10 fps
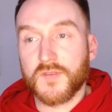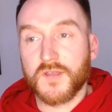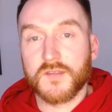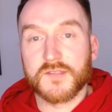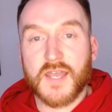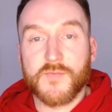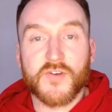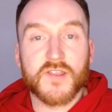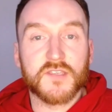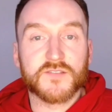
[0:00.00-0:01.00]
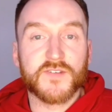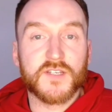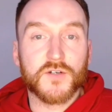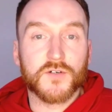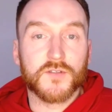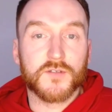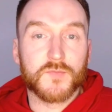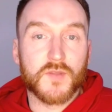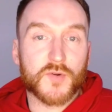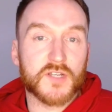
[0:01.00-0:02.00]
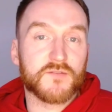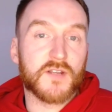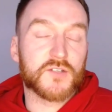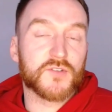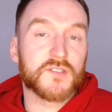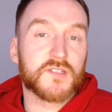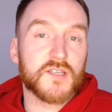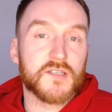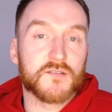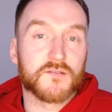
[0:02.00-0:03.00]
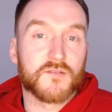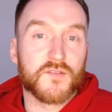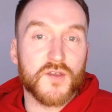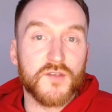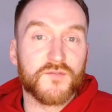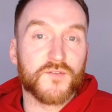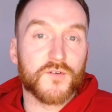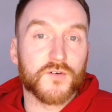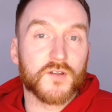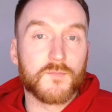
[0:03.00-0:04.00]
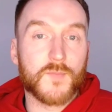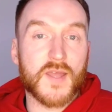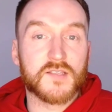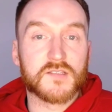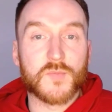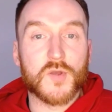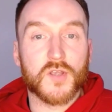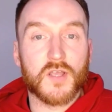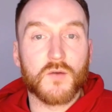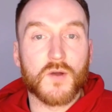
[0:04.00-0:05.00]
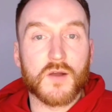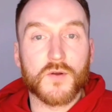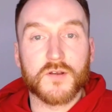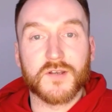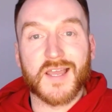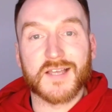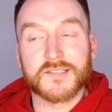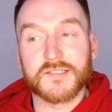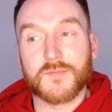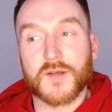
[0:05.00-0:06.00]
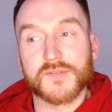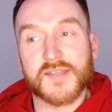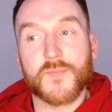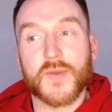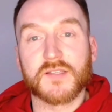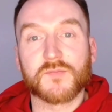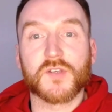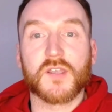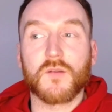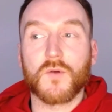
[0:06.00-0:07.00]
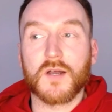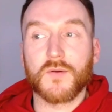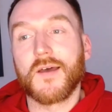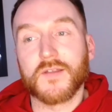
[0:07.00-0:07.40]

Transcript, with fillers: I think at the time of writing this video, the, the price of electricity is 34 pence per kilowatt hour, and gas is about 10 pence per kilowatt hour,